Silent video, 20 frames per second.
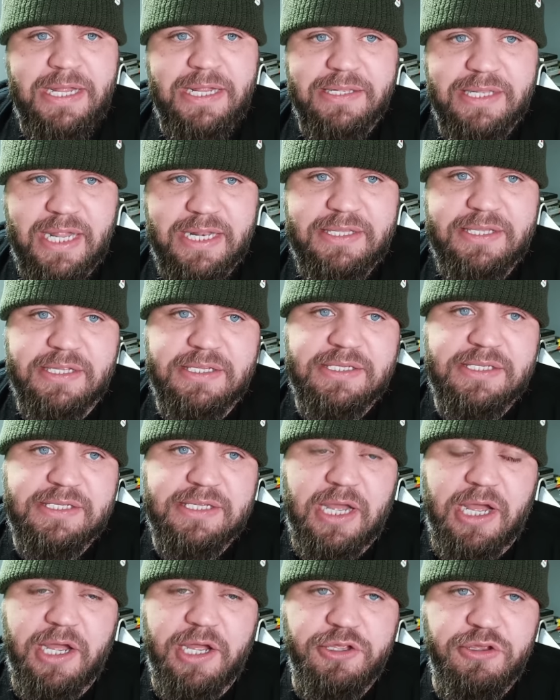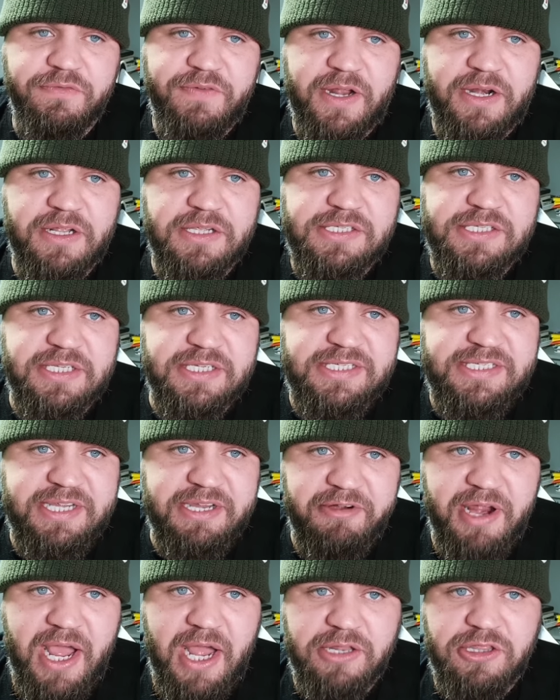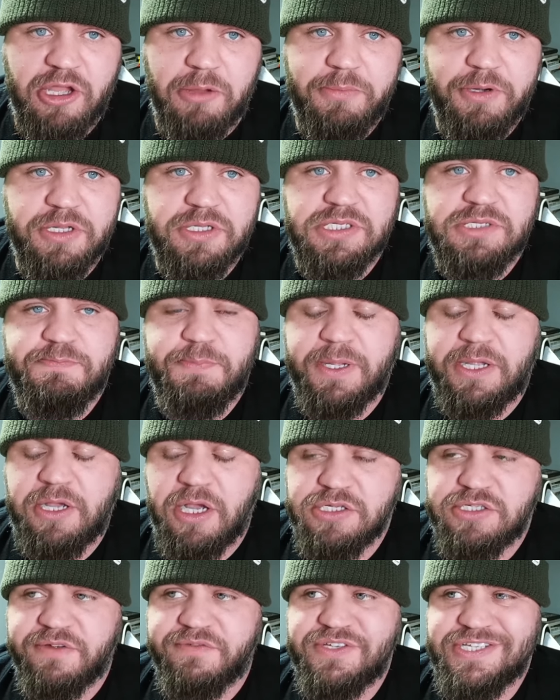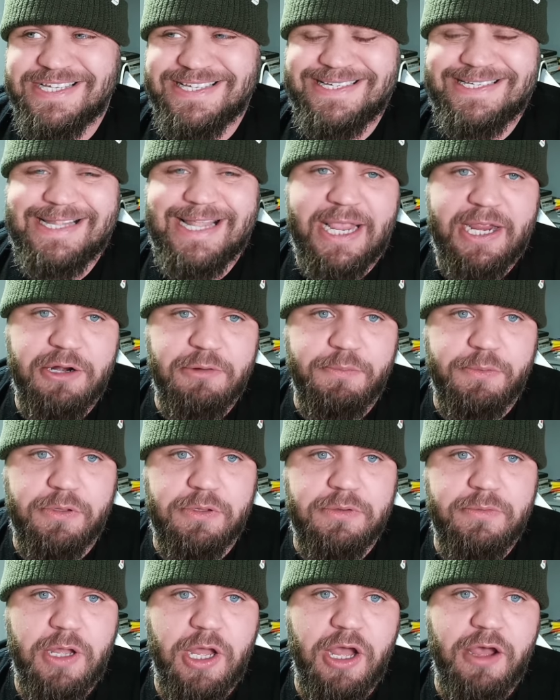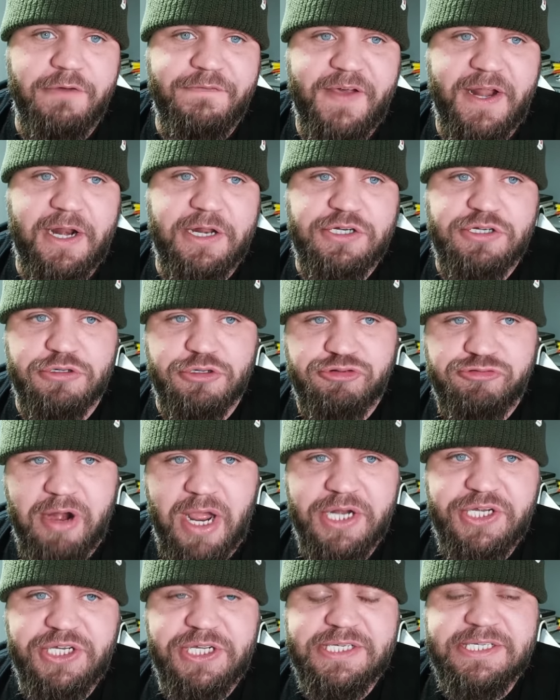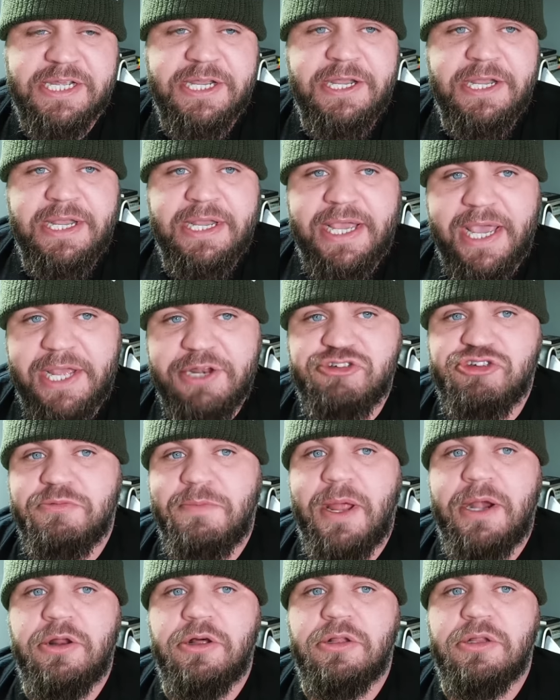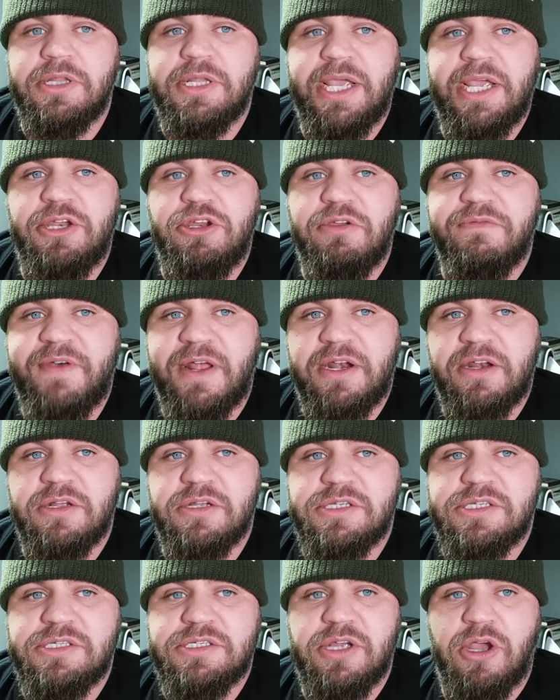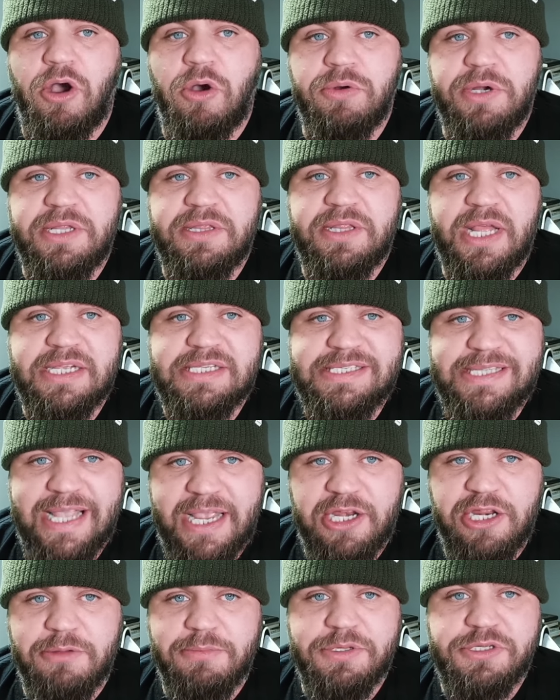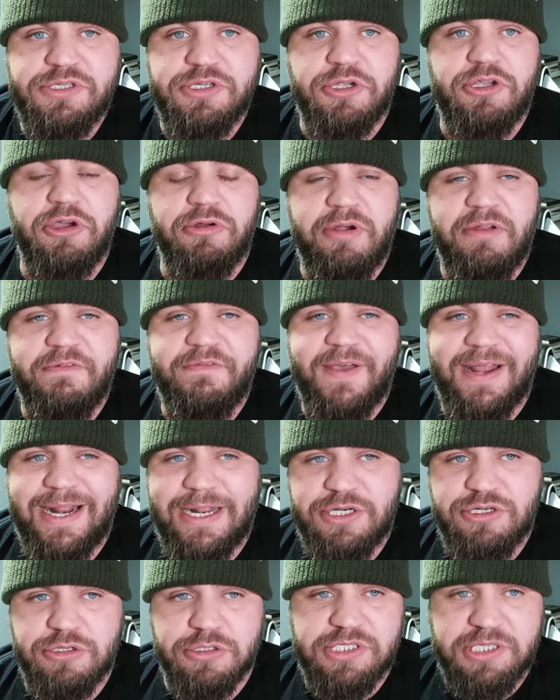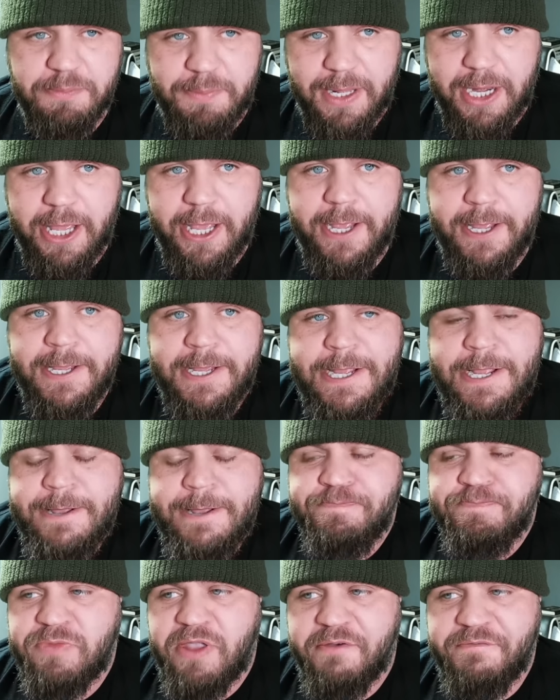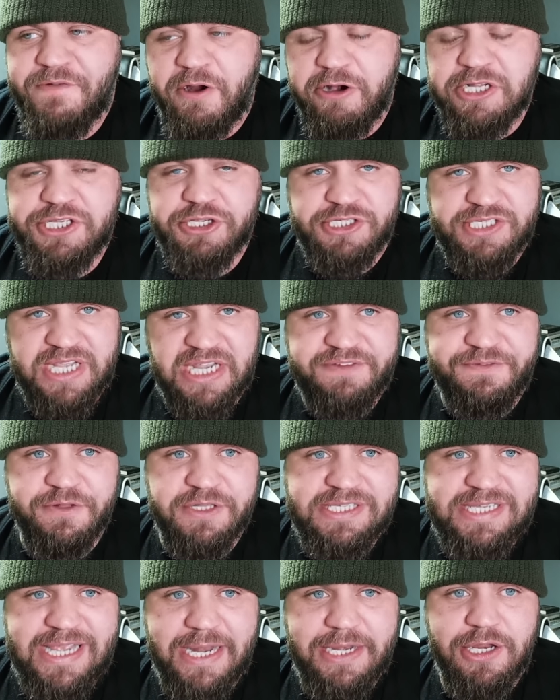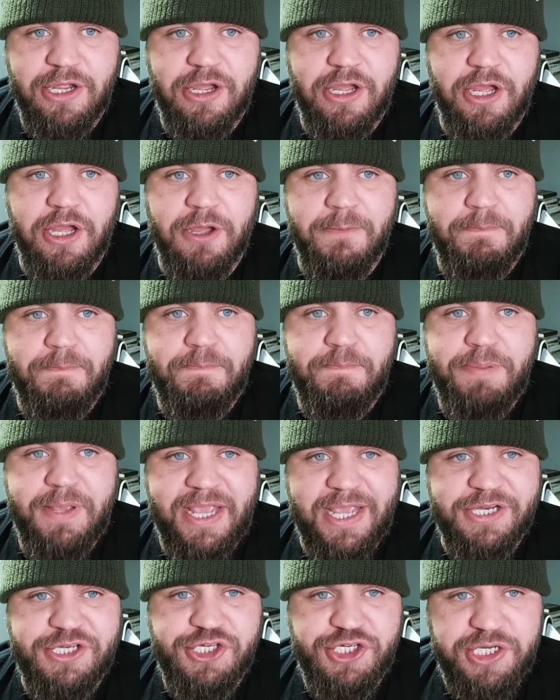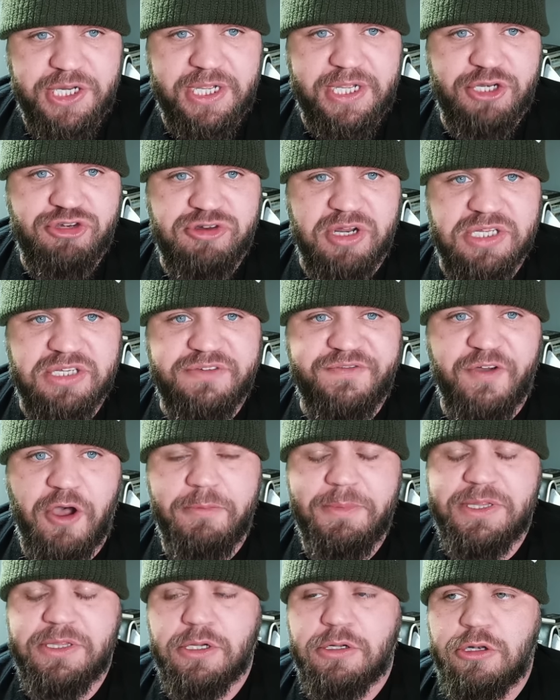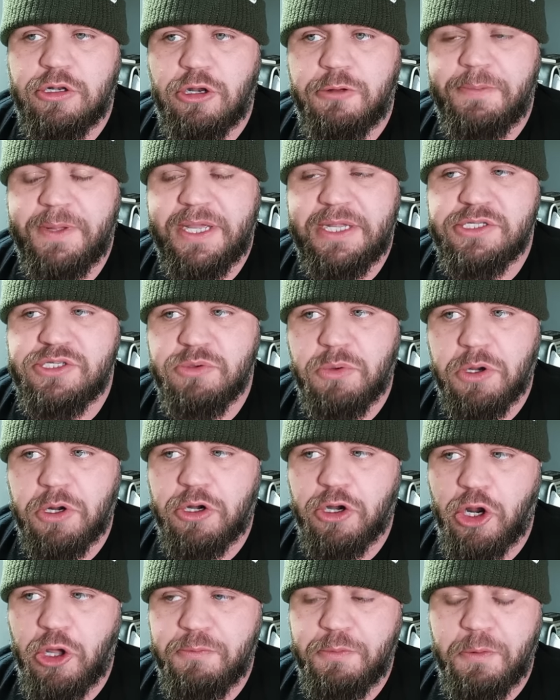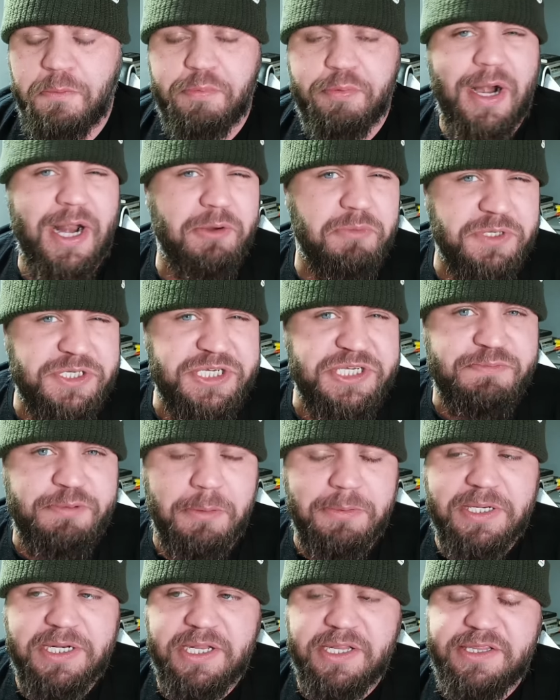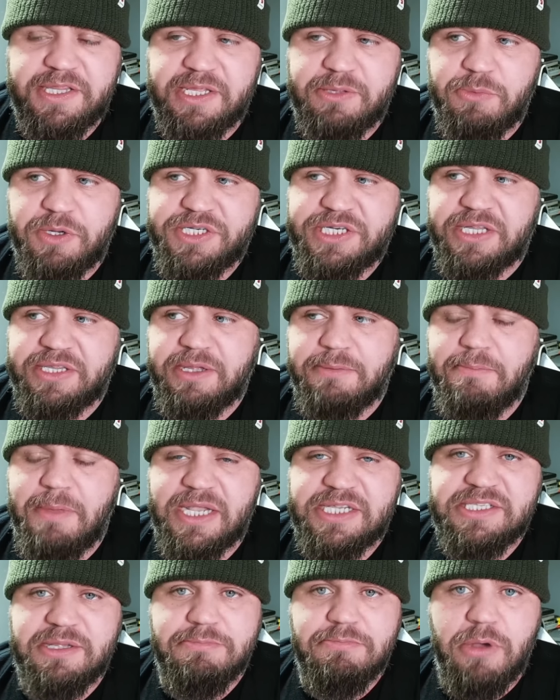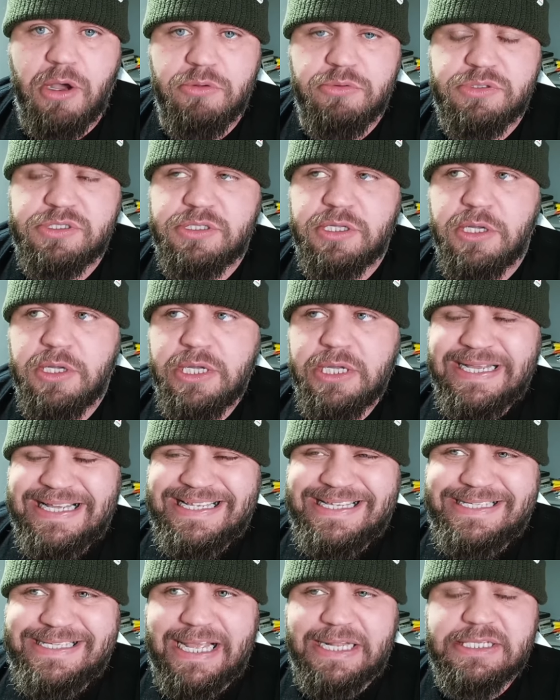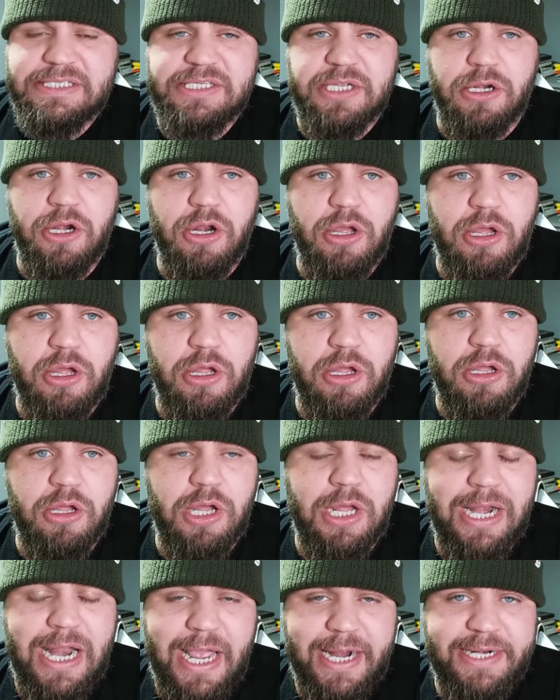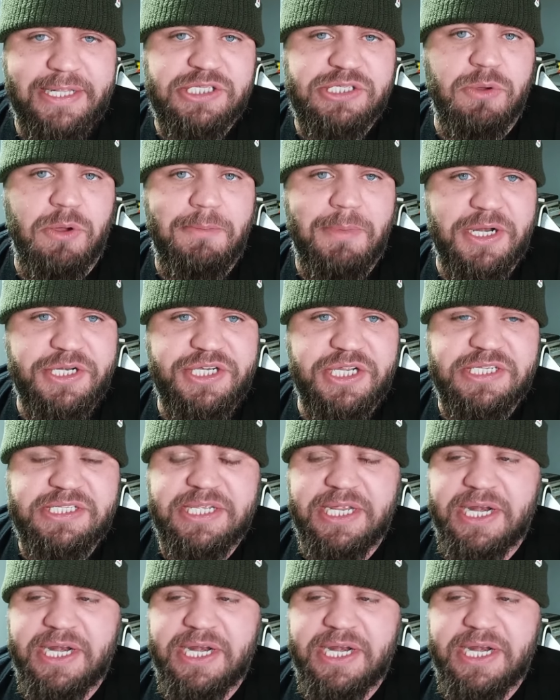led uh, Juventus to Serie A dominance because of sustainable uh, financial strategies, instrumental in Juventus owning their stadium and securing financial stability. A very successful tenure at PSG, transforming the club into a global brand, which is probably the thing which I think makes the most sense, al- uh, aligning to what Manchester